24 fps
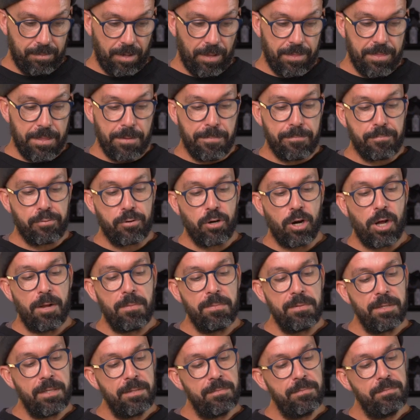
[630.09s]
the
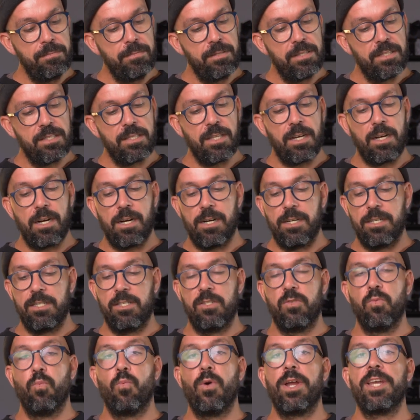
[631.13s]
problem
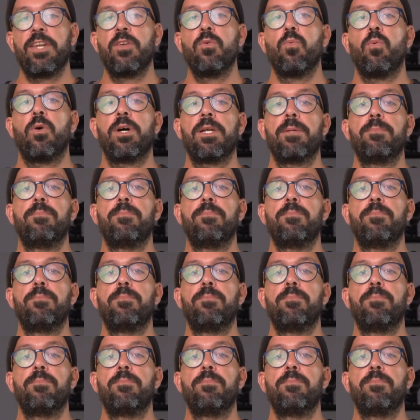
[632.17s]
starts when you want to